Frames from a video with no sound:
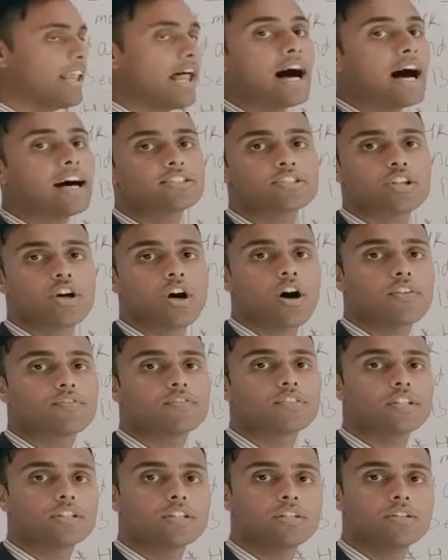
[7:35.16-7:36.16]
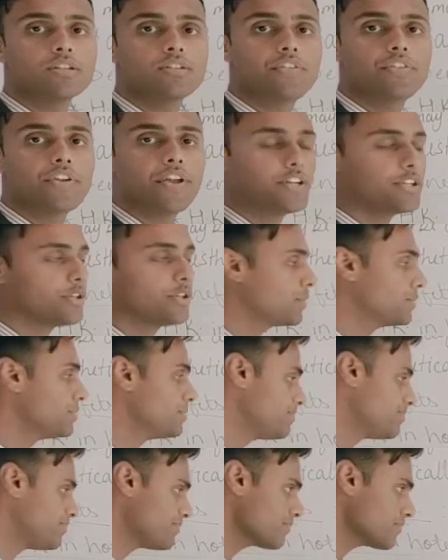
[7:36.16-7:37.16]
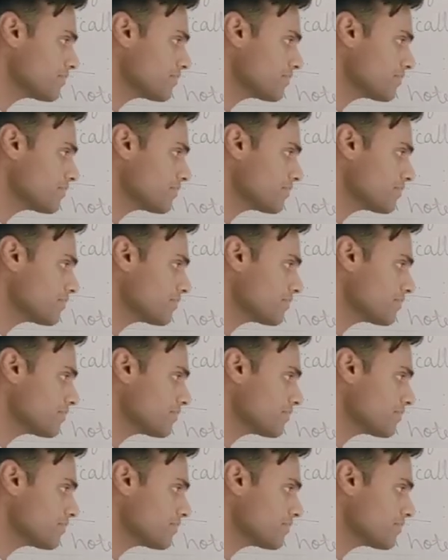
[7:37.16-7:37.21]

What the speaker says: last of the video.